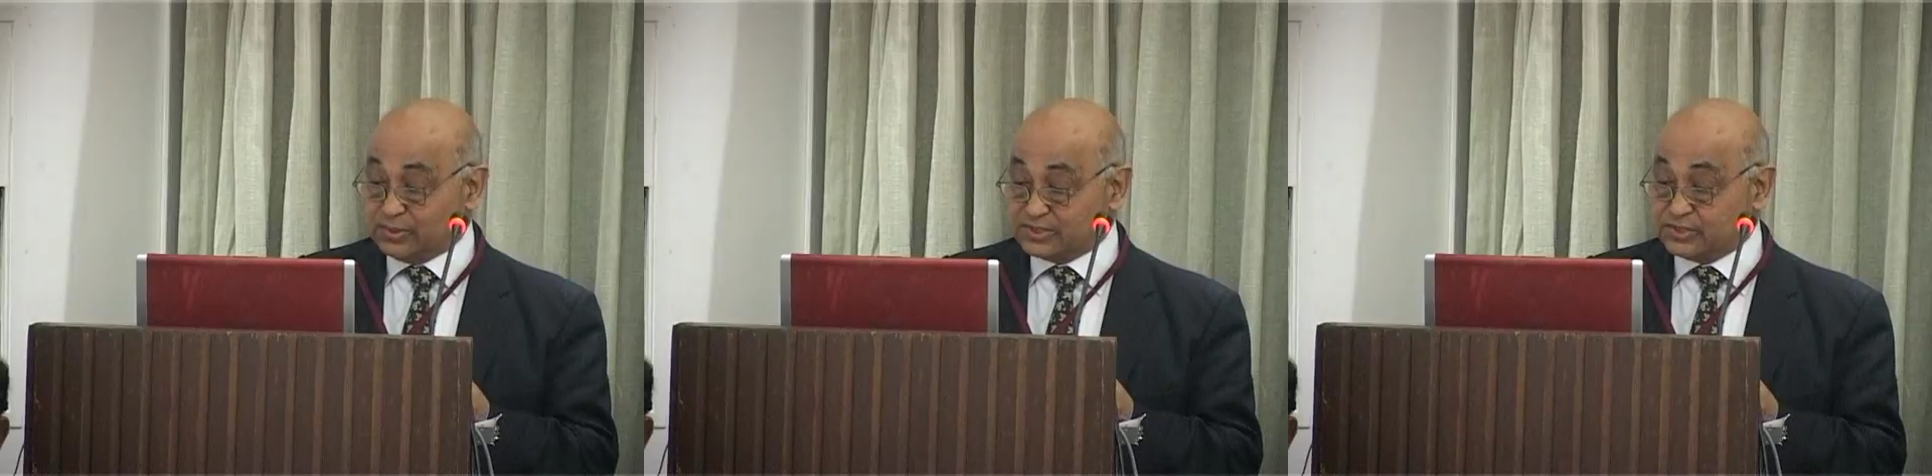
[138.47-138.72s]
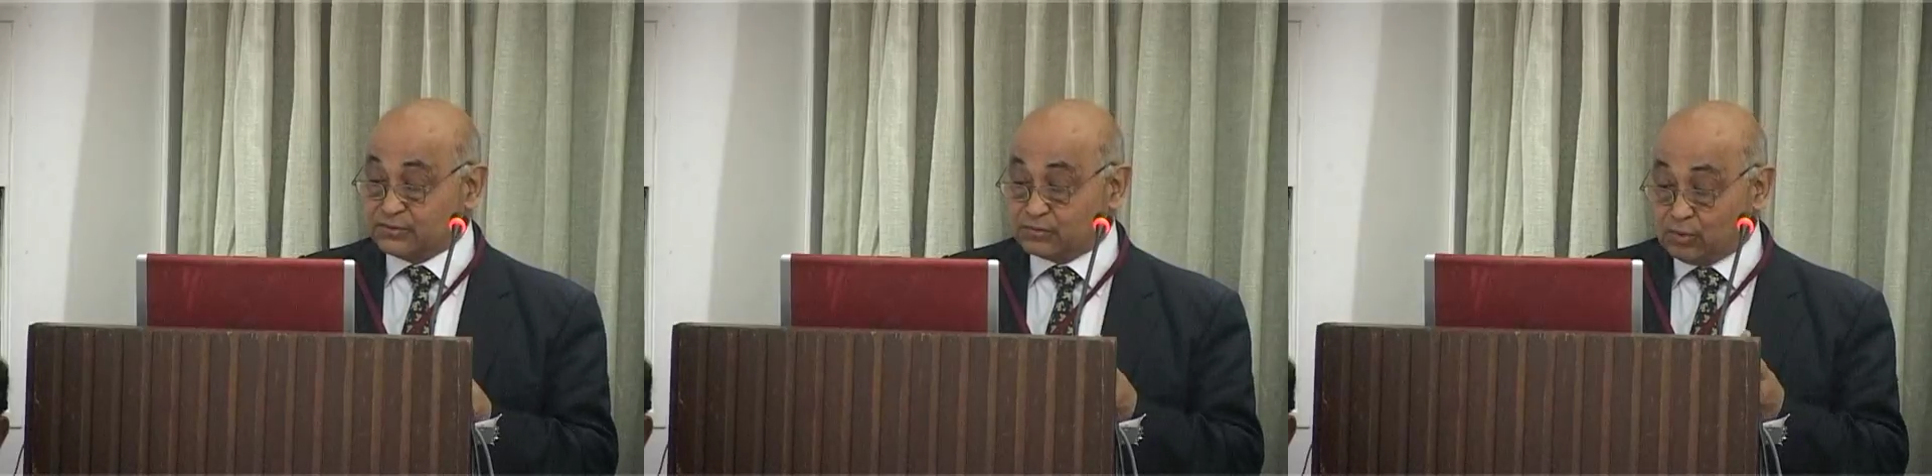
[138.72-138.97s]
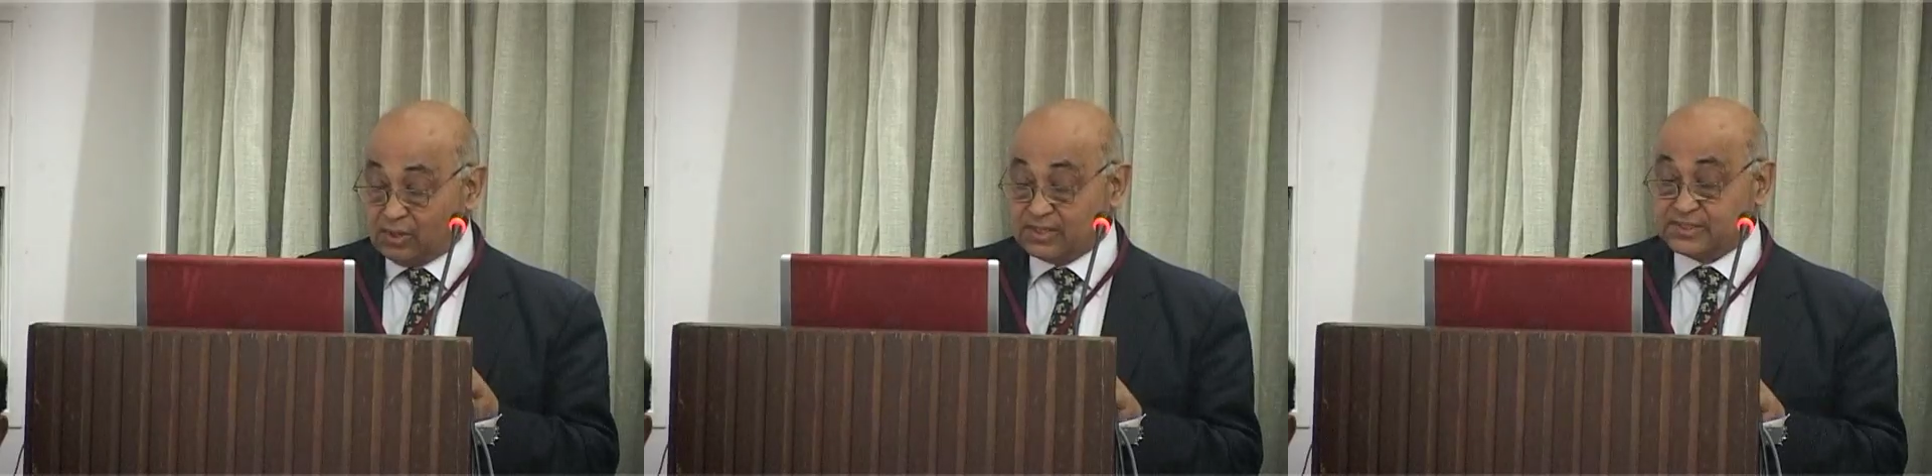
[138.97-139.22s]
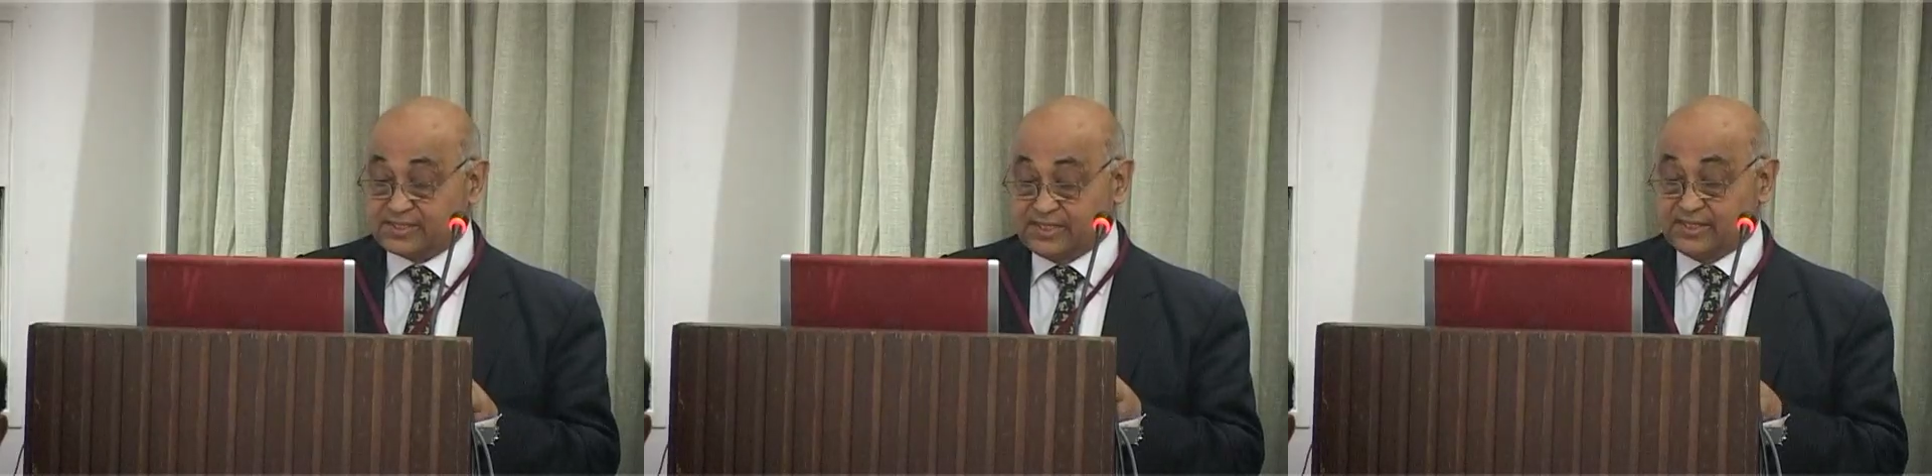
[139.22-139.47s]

question of quality,